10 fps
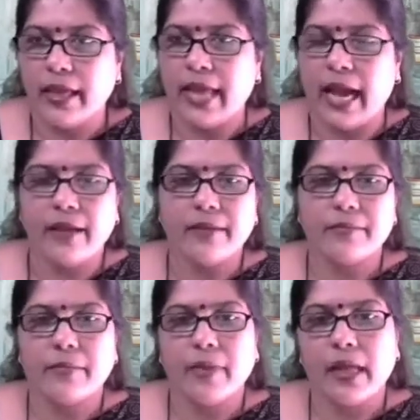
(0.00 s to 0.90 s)
Yeah.
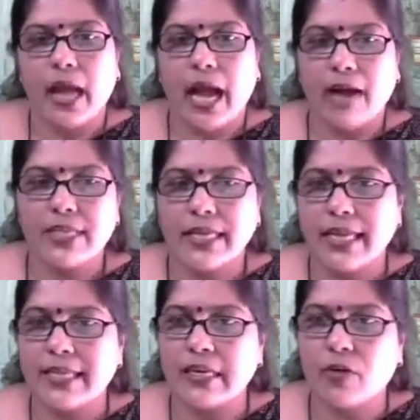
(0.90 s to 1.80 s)

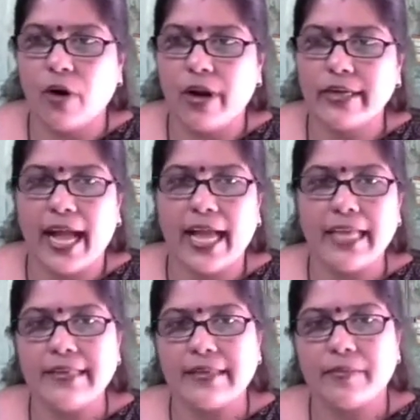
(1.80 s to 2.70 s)
Is it good,
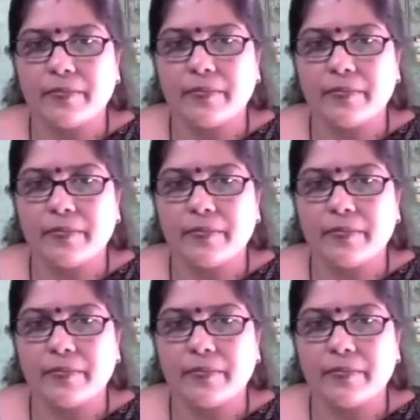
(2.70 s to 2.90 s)
guys?